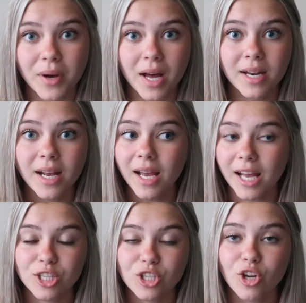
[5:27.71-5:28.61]
but
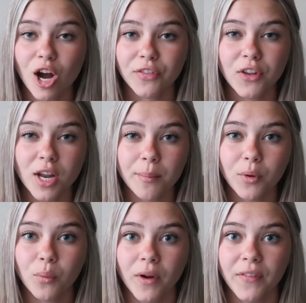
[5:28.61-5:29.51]
it's not the
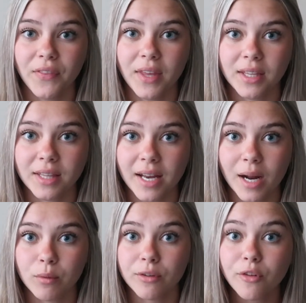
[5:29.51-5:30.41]
number one thing that I
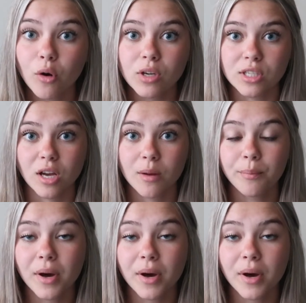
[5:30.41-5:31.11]
would focus on.